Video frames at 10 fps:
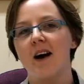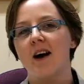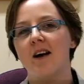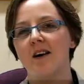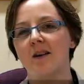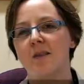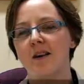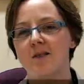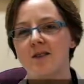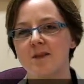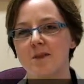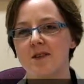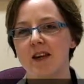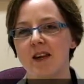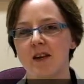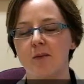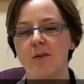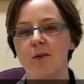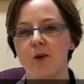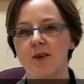Hi, my name is Louise Kane. I'm
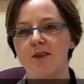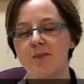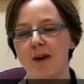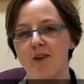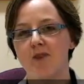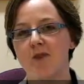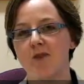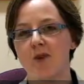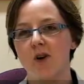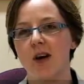the Quality Manager for